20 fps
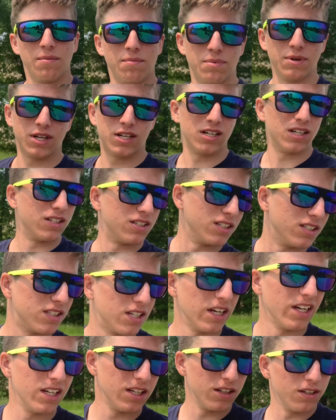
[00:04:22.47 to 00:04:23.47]
because he's
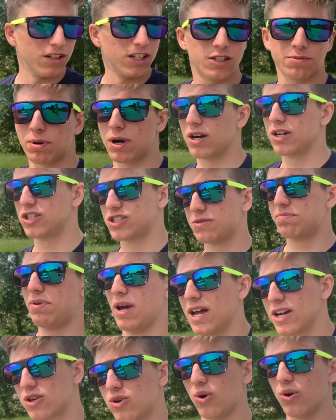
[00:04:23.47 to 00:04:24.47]
saying it's probably just
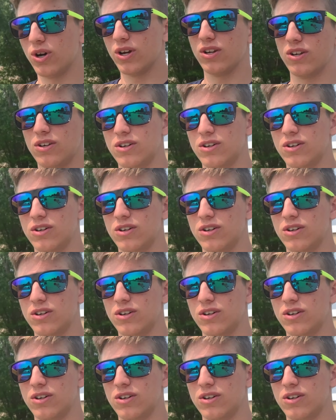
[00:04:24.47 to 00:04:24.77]
bad coil,